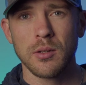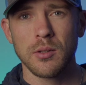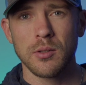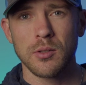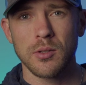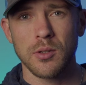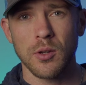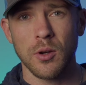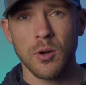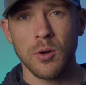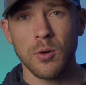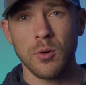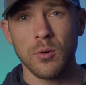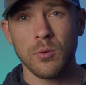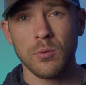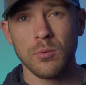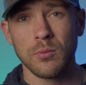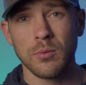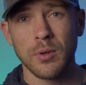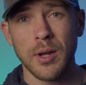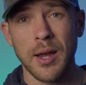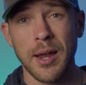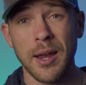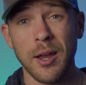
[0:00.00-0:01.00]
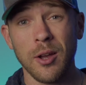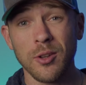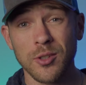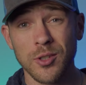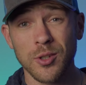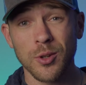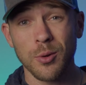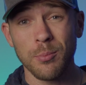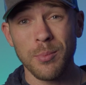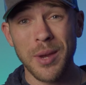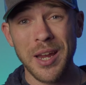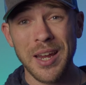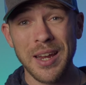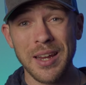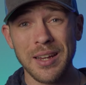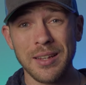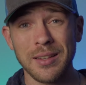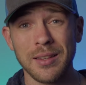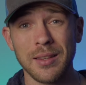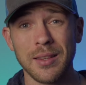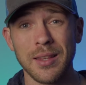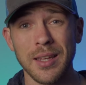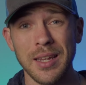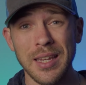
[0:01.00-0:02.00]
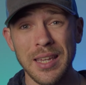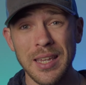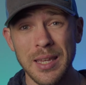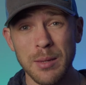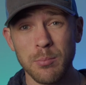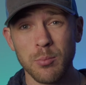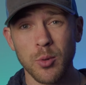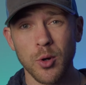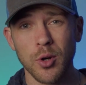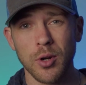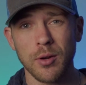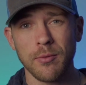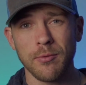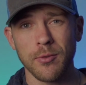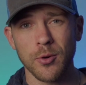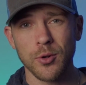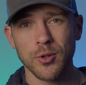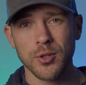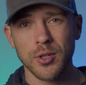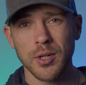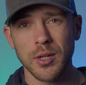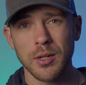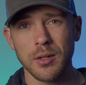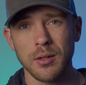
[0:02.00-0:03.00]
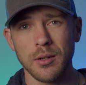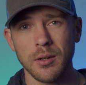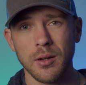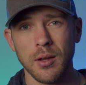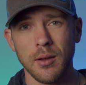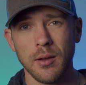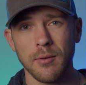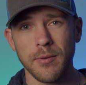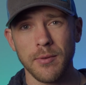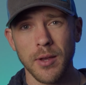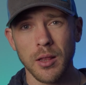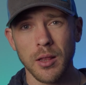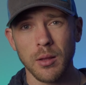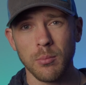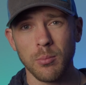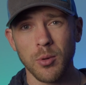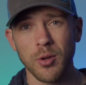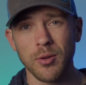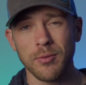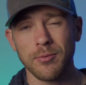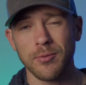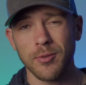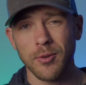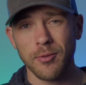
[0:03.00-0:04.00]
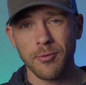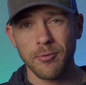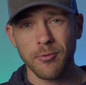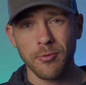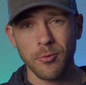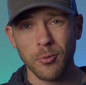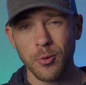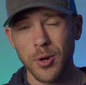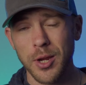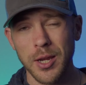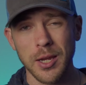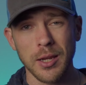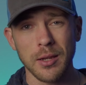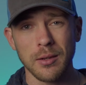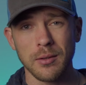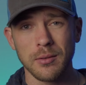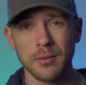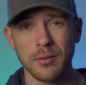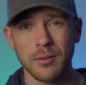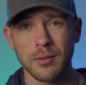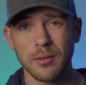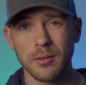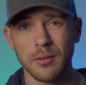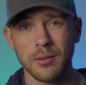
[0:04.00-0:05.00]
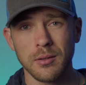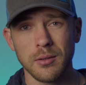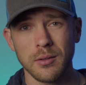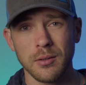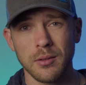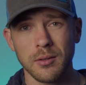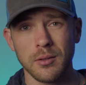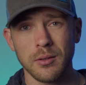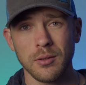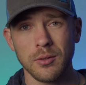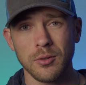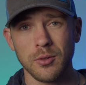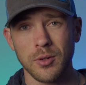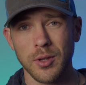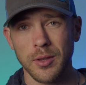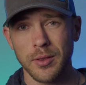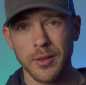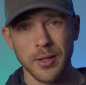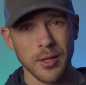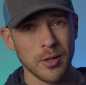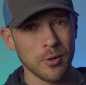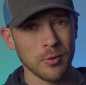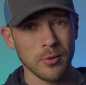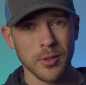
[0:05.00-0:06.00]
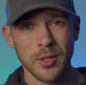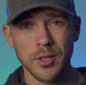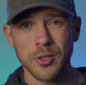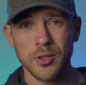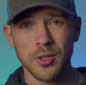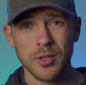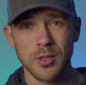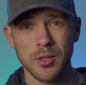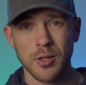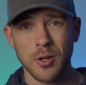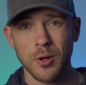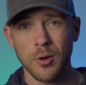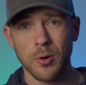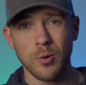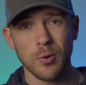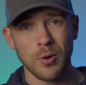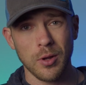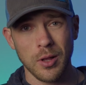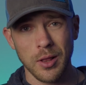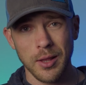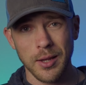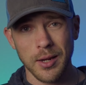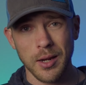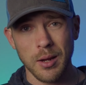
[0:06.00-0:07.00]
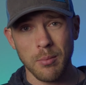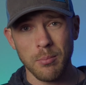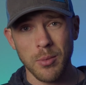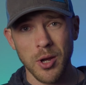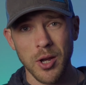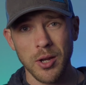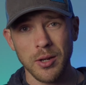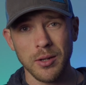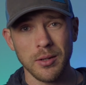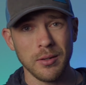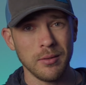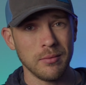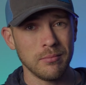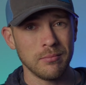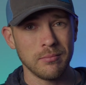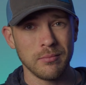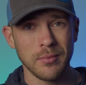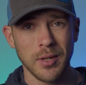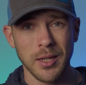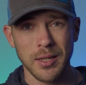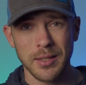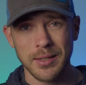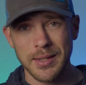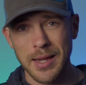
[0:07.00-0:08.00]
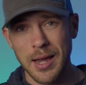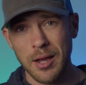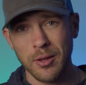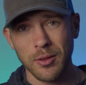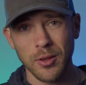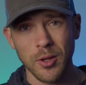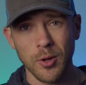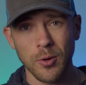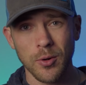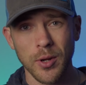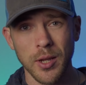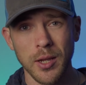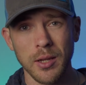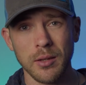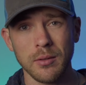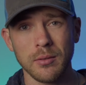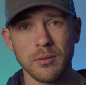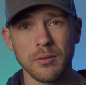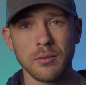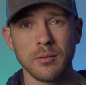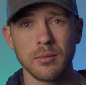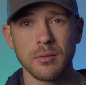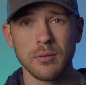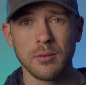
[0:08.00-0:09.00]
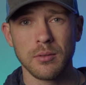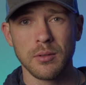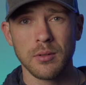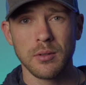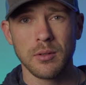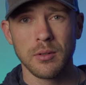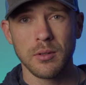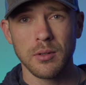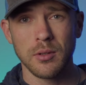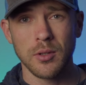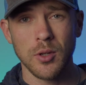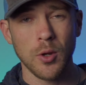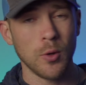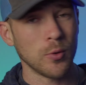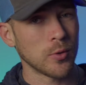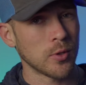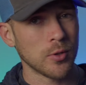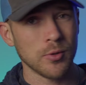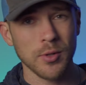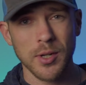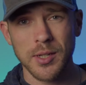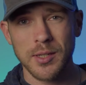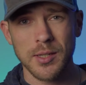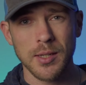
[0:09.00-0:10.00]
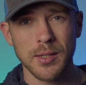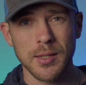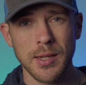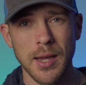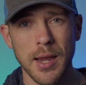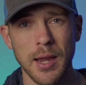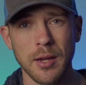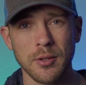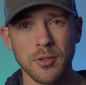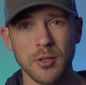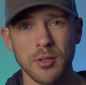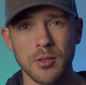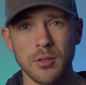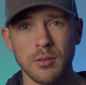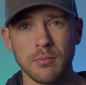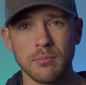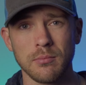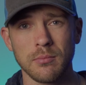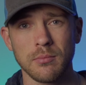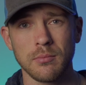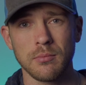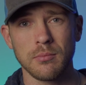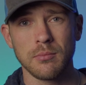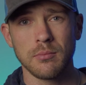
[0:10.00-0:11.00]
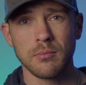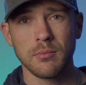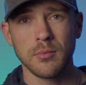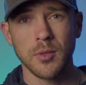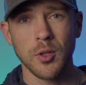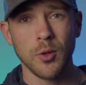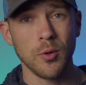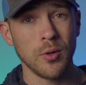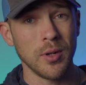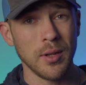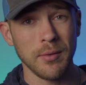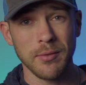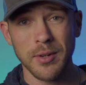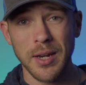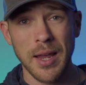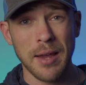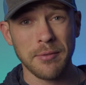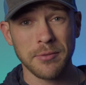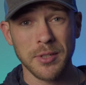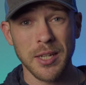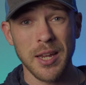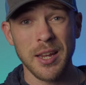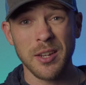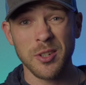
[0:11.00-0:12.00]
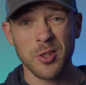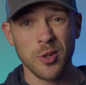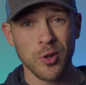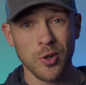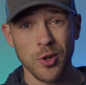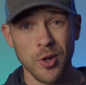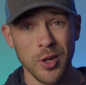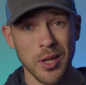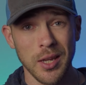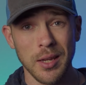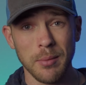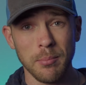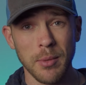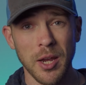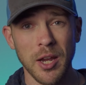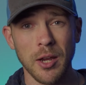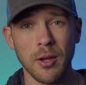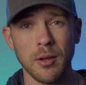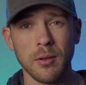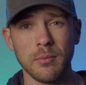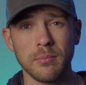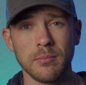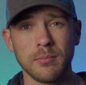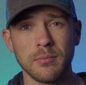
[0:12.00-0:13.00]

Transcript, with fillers: so I also made the ebook version available for free. You can literally just go click a button and download it, no strings attached. You don't even have to enter your email.